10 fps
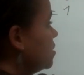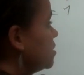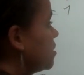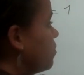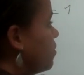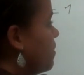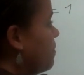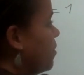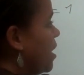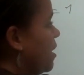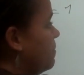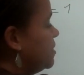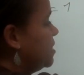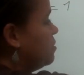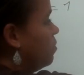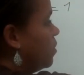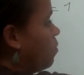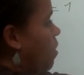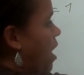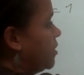So remember, m is equal to
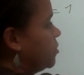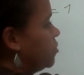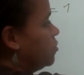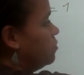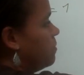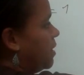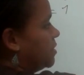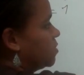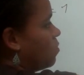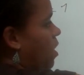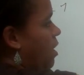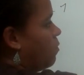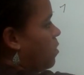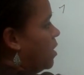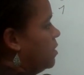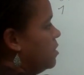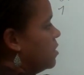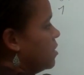y2 minus y1